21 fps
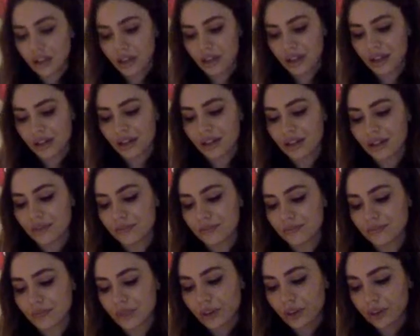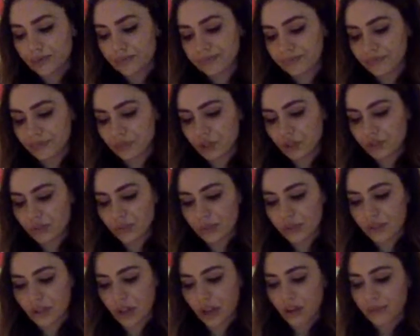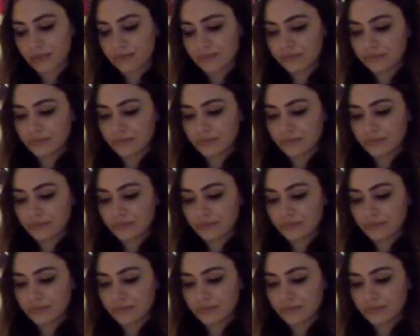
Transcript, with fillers: Um, okay, so from the top.